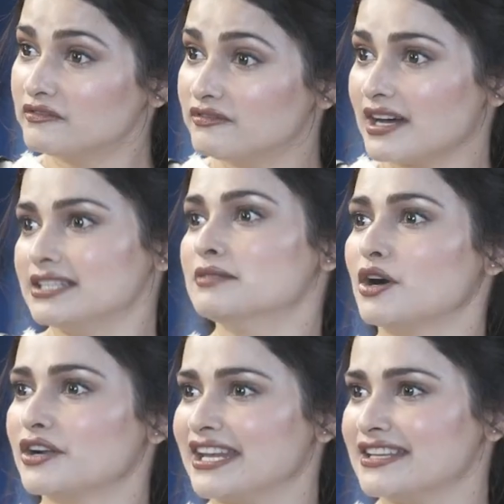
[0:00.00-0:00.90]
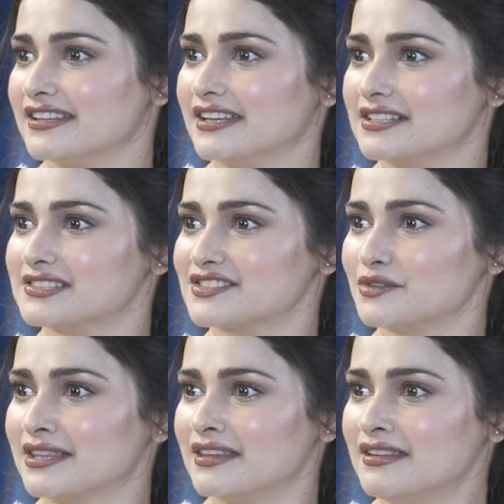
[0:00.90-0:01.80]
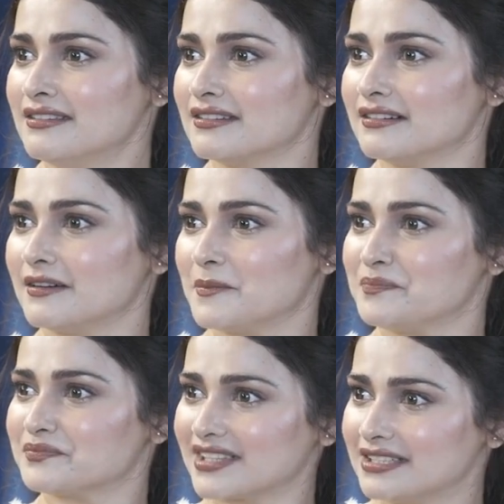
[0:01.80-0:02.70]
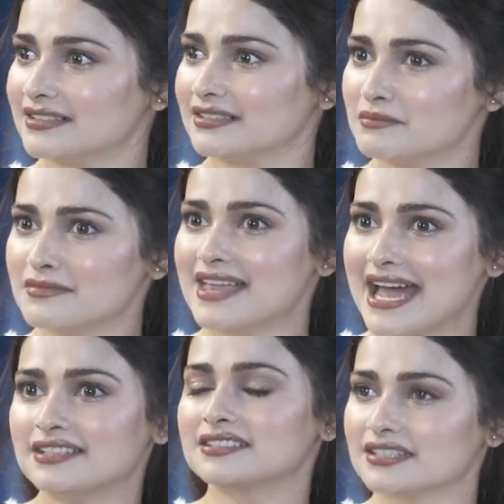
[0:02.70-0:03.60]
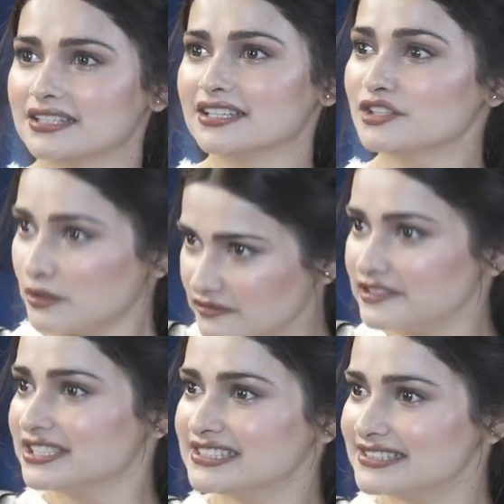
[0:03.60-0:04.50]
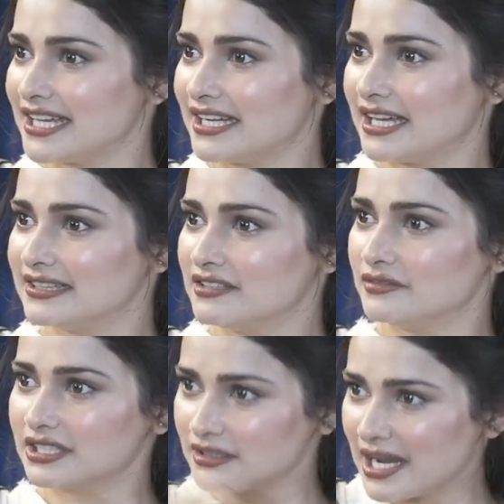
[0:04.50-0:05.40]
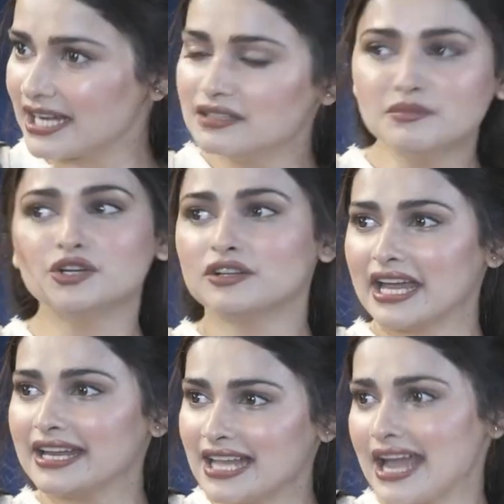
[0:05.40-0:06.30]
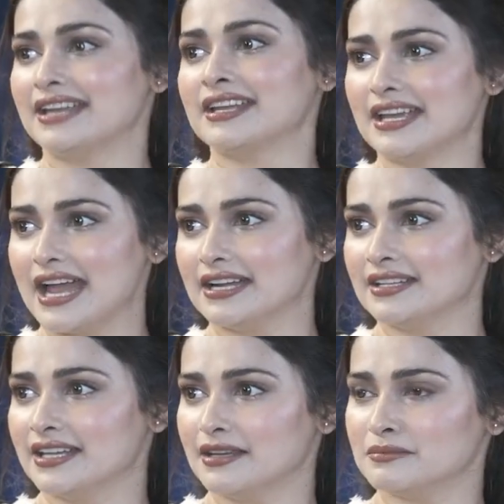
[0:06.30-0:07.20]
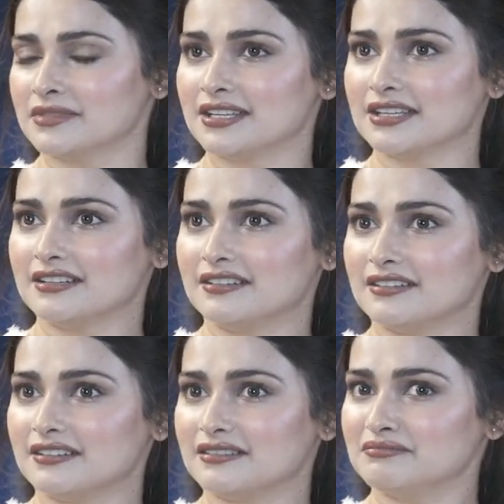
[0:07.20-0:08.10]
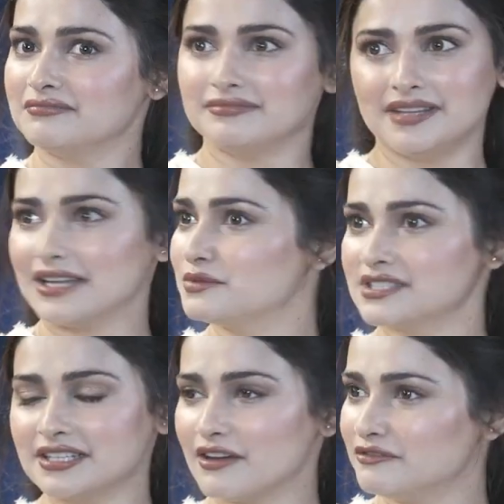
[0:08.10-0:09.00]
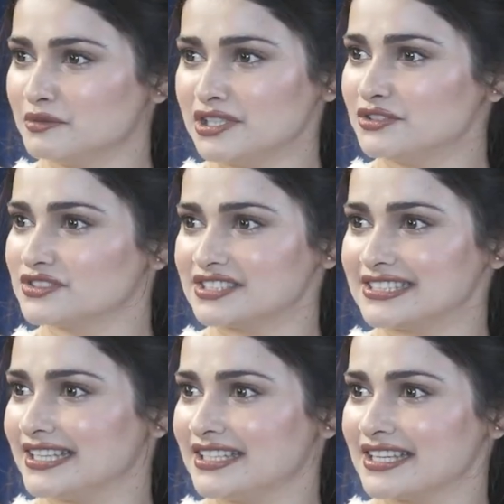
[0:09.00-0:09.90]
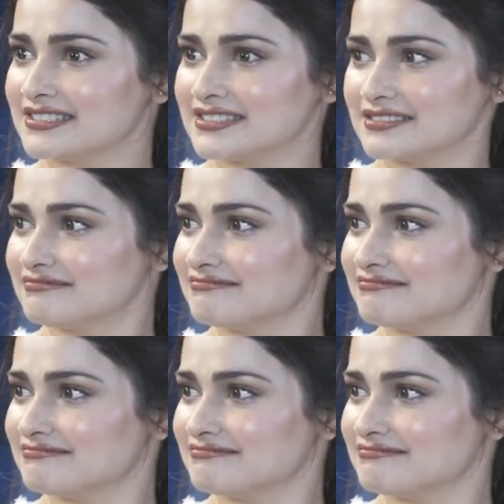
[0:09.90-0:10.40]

not worry about anything else. So I think that confidence that I think Vikram had in me or and I had in him, that was enough for me to say yes.